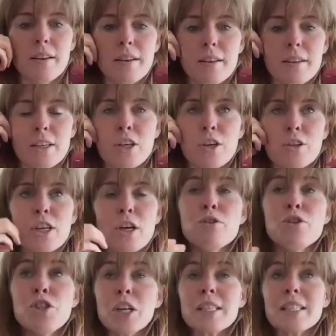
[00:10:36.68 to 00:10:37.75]
So you
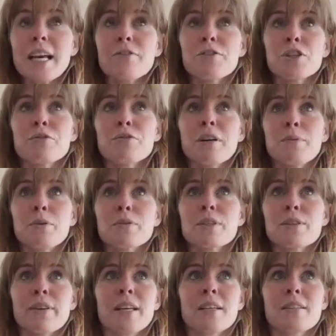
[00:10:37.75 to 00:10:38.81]
don't just have to grip your
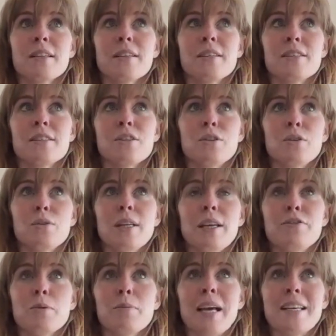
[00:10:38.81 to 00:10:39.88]
sphincters to
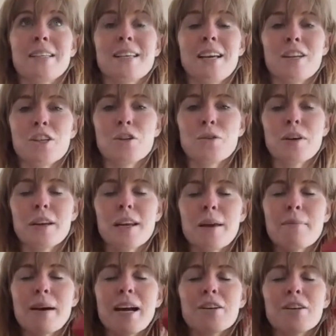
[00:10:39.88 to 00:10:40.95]
lift your bladder. You can
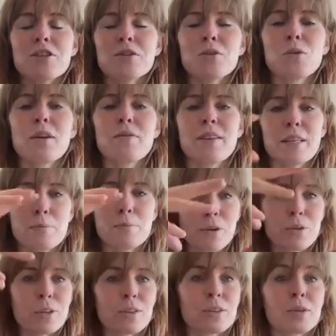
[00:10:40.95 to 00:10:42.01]
imagine all of this
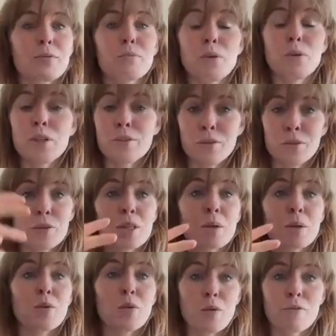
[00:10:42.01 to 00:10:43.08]
beautiful
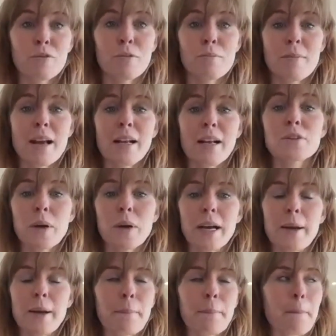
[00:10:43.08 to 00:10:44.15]
support from
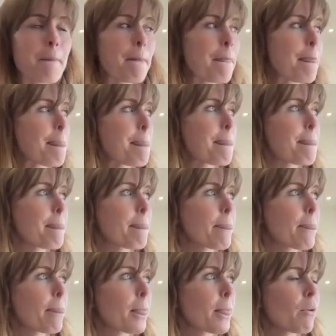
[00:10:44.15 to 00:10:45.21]
elsewhere.
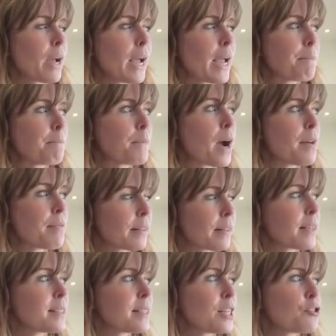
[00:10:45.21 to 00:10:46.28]
Okay, I think
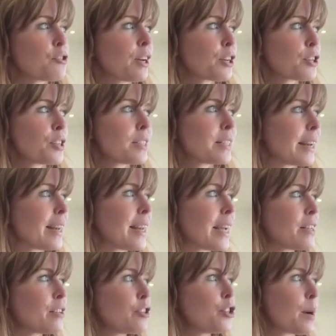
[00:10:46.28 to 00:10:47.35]
that's the introduction done.
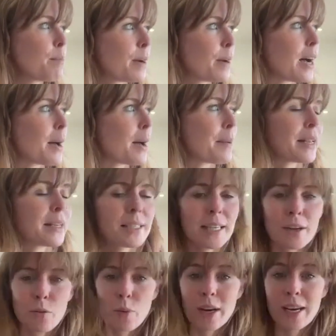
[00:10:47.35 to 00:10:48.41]
Let's jump up and see
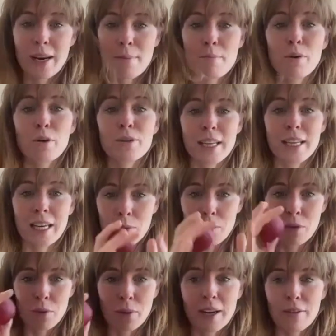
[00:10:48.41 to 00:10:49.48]
if we can embody
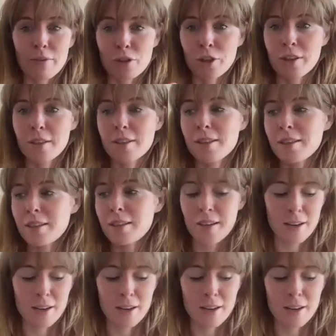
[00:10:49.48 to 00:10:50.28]
what we have just